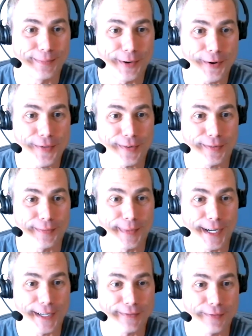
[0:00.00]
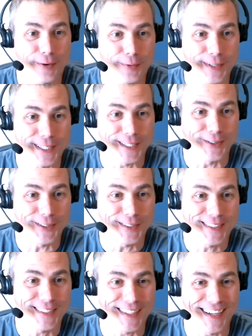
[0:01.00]
both of my 4-week
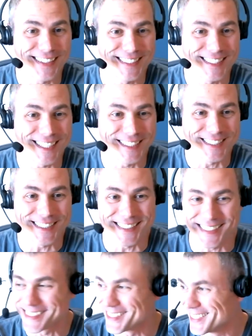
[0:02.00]
goals on schedule this